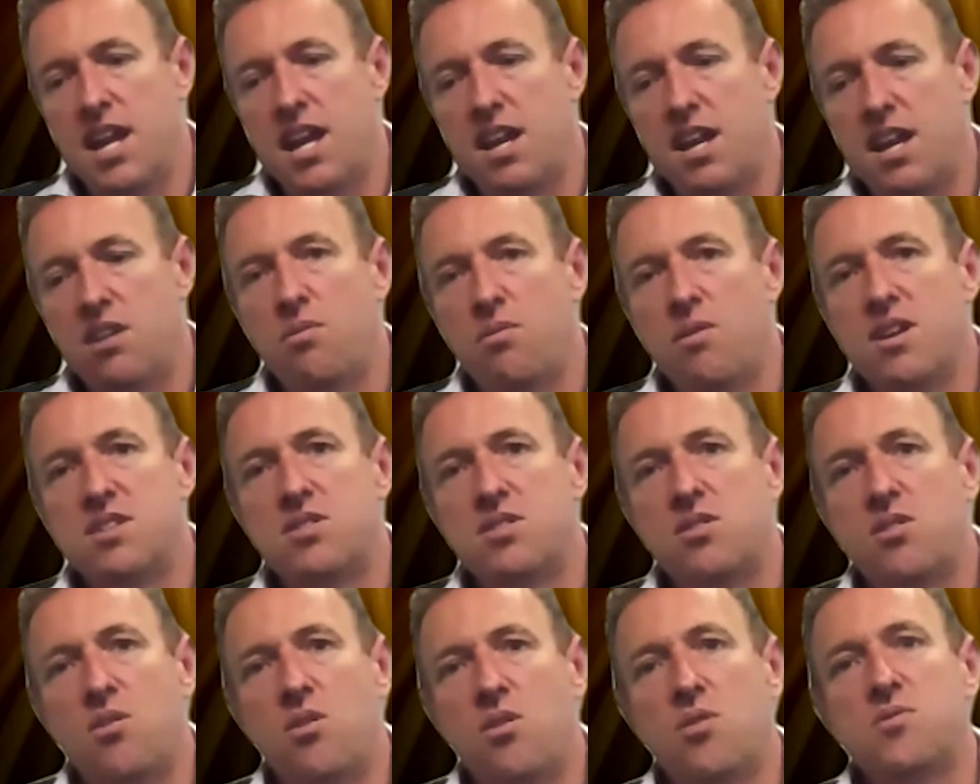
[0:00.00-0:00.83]

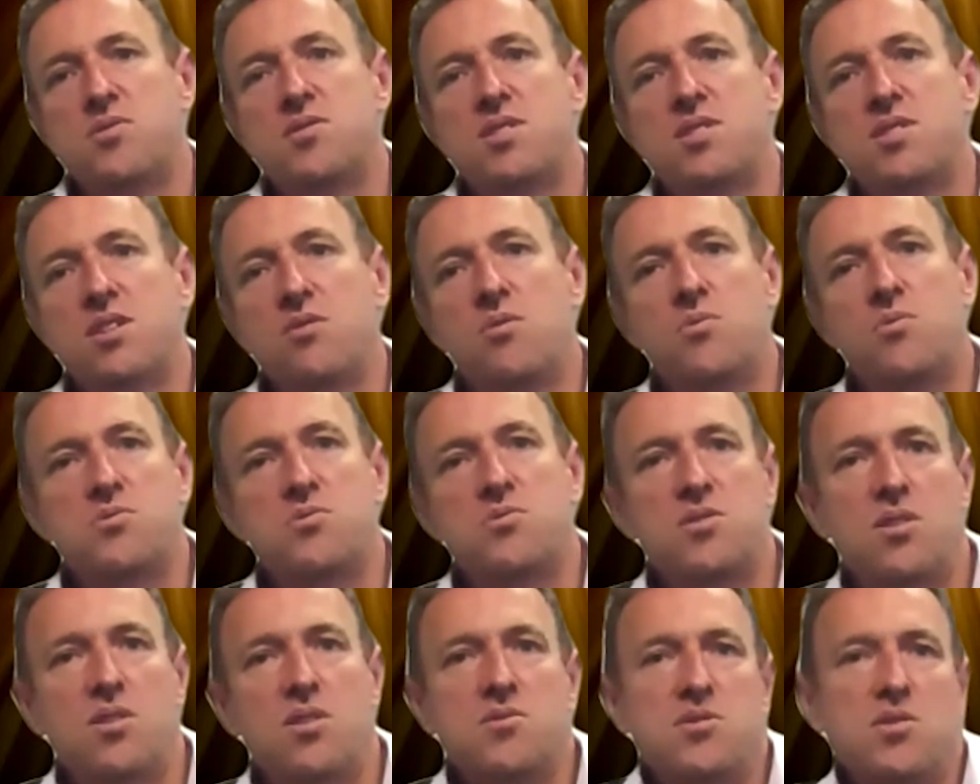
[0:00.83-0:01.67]
increased costs that are
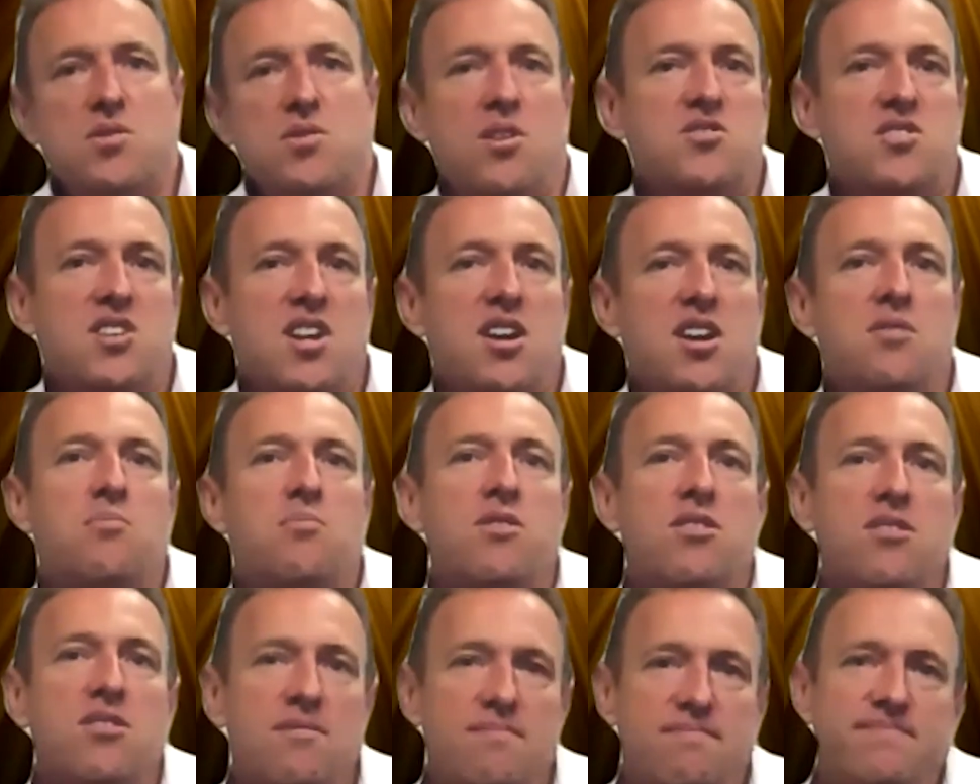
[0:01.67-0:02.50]
also associated
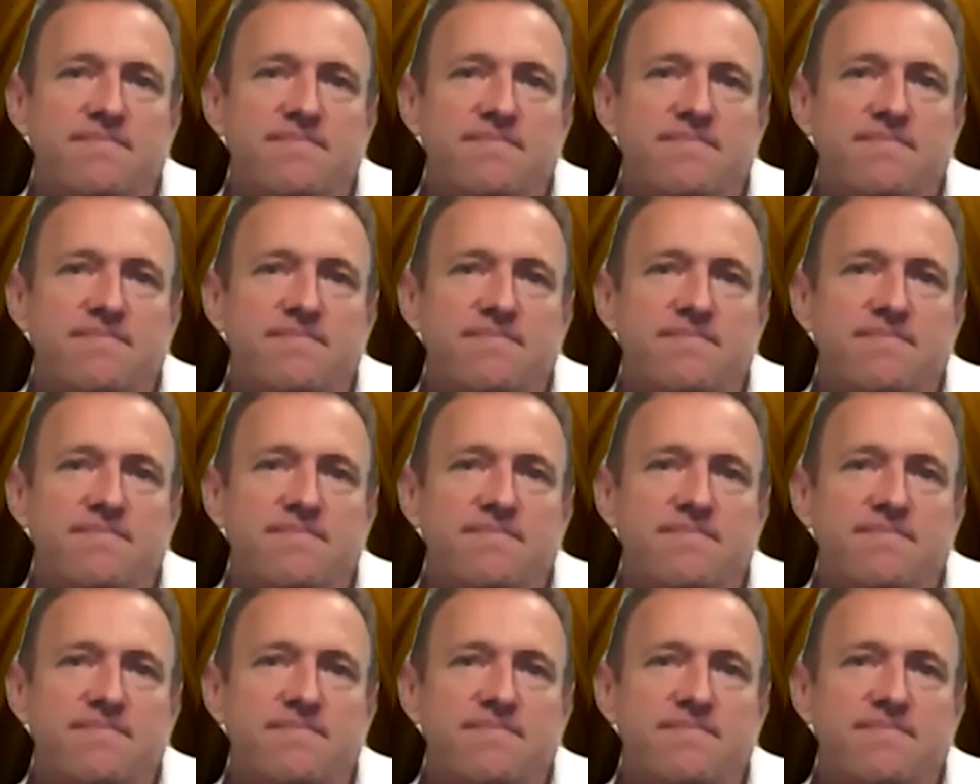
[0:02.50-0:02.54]
with it.